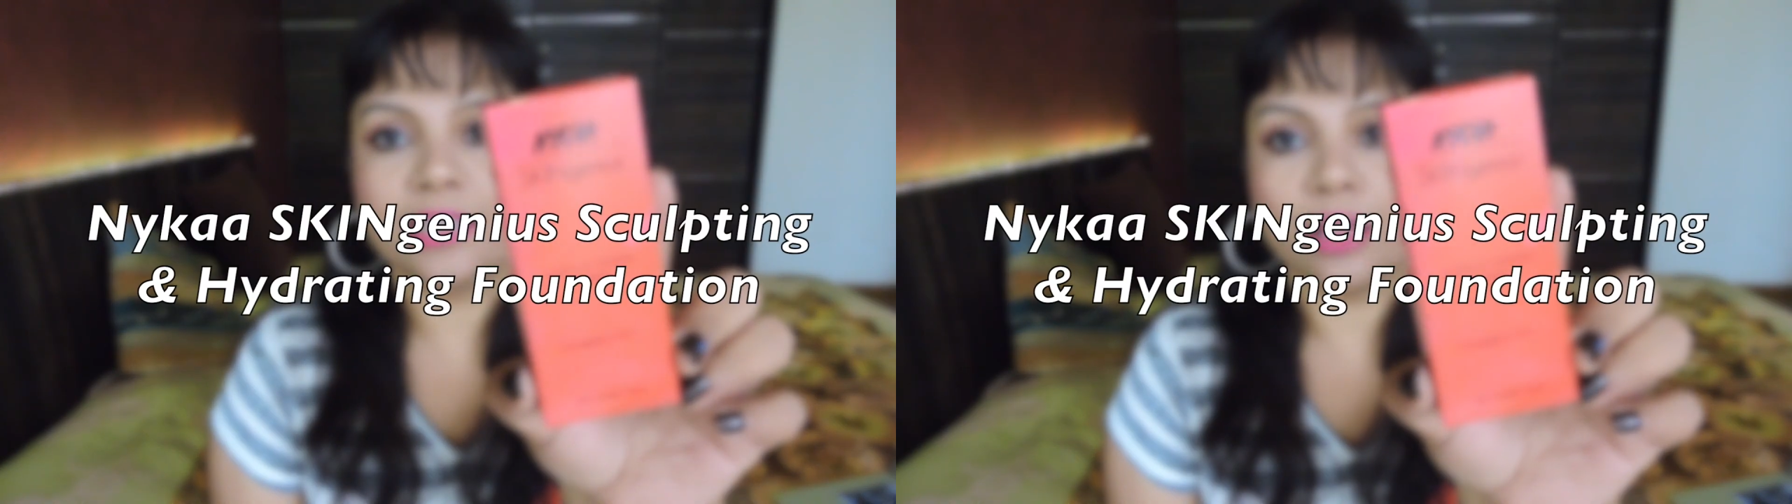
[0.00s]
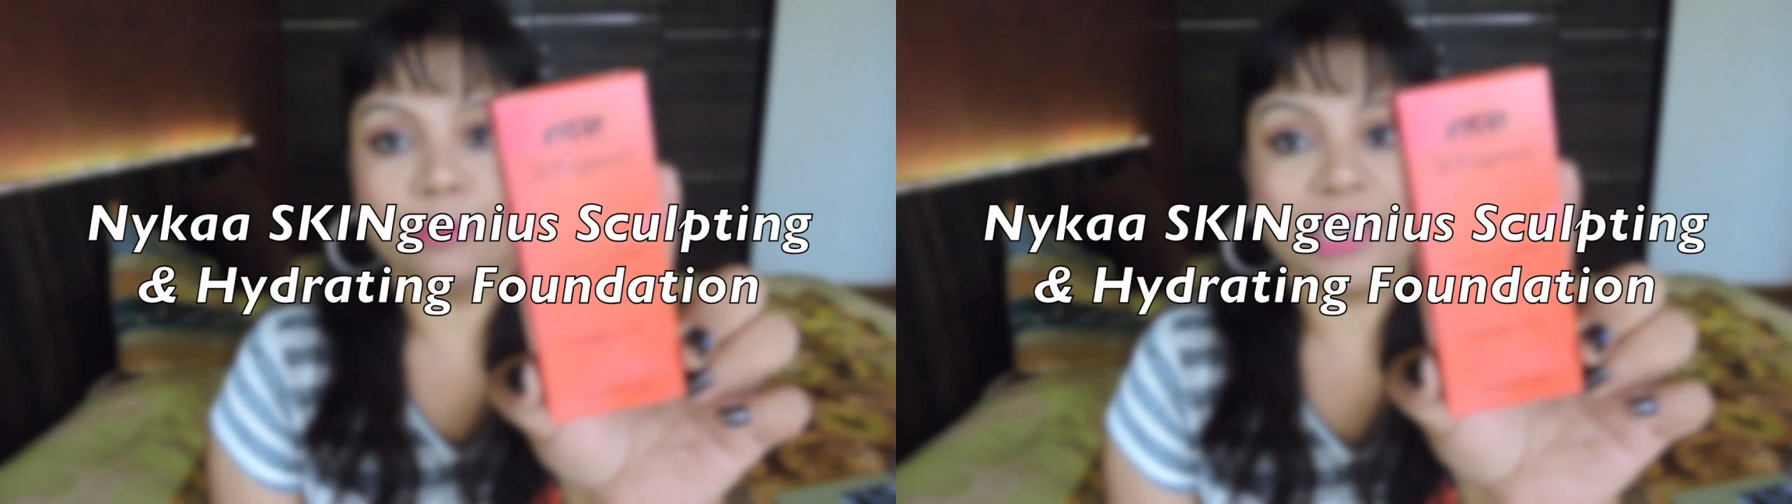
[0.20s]

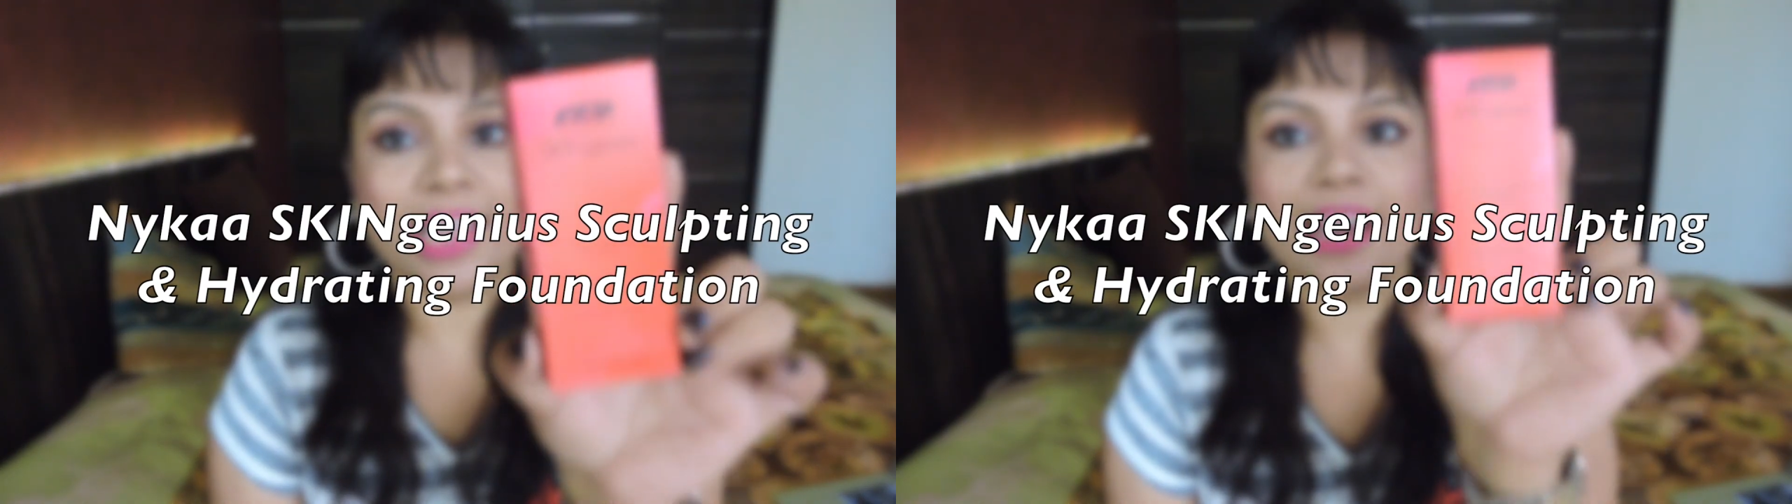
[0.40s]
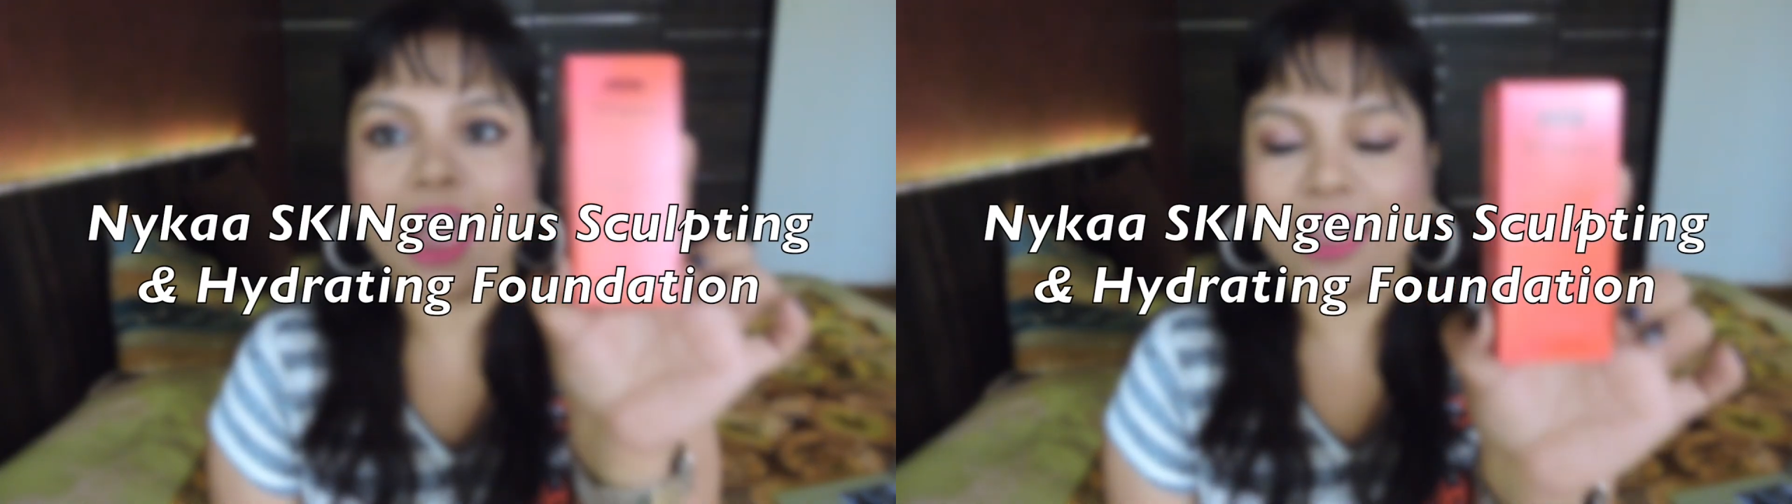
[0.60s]
Sculpting
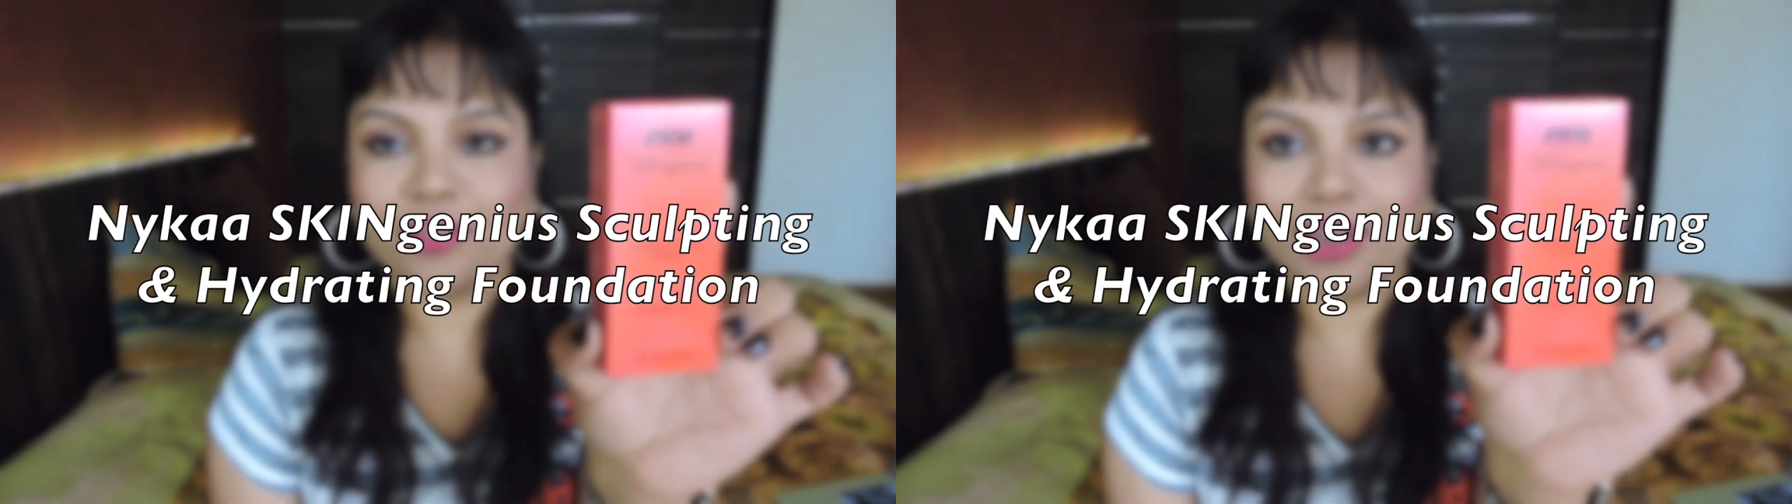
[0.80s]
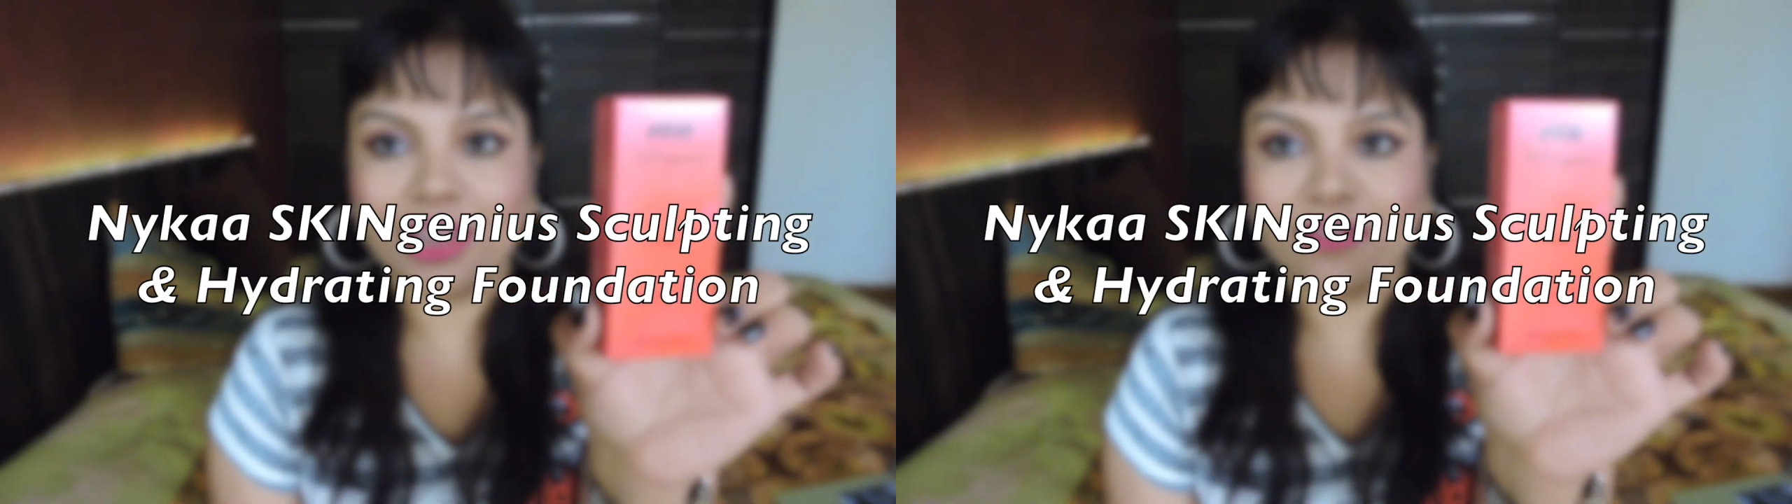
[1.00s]
and
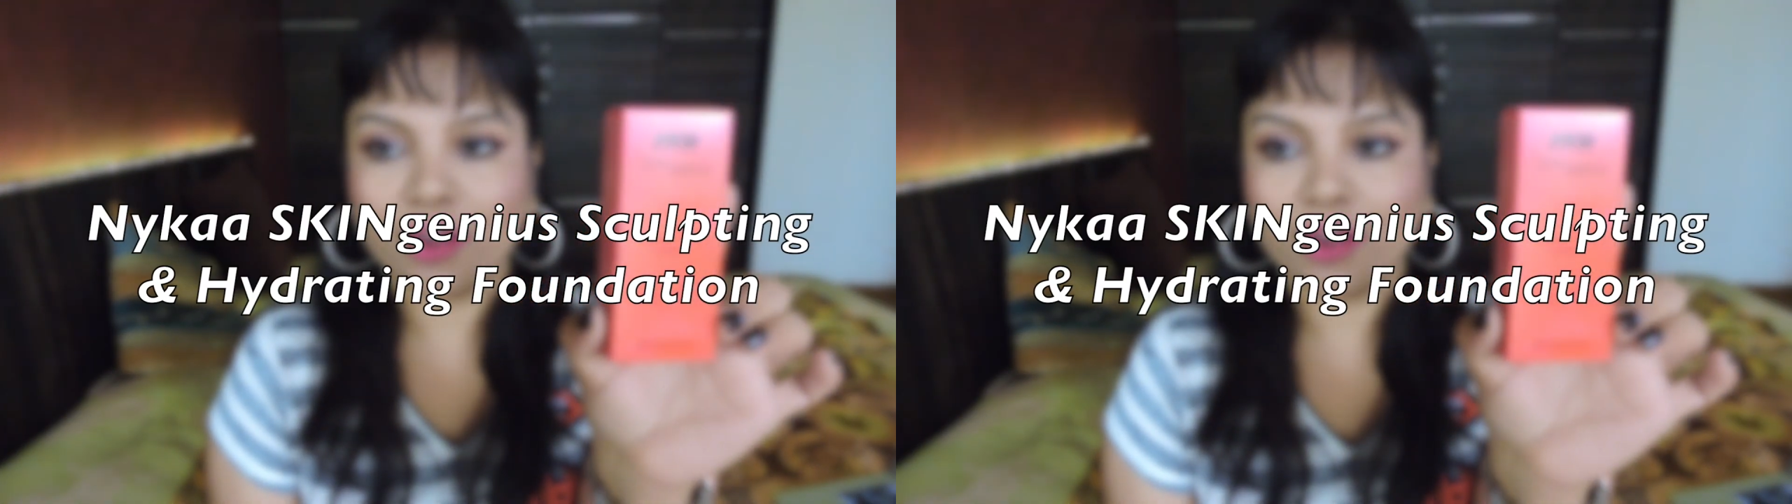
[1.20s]
Hydrating